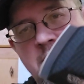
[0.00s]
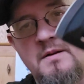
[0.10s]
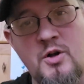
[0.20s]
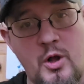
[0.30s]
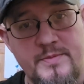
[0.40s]

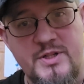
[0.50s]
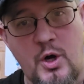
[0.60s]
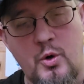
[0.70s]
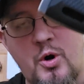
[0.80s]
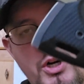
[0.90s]
Call them
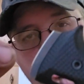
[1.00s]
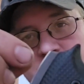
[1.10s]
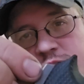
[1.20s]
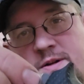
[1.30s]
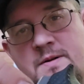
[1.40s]
skull
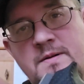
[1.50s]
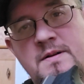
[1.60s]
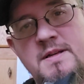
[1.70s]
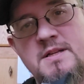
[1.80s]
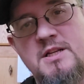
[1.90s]
crushers.
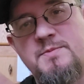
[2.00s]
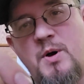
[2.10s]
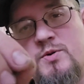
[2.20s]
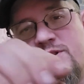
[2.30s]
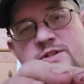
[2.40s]
It has an
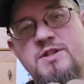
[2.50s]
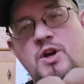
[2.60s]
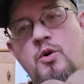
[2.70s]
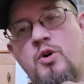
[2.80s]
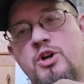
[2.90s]
exposed
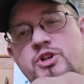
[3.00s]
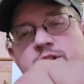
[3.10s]
skull crusher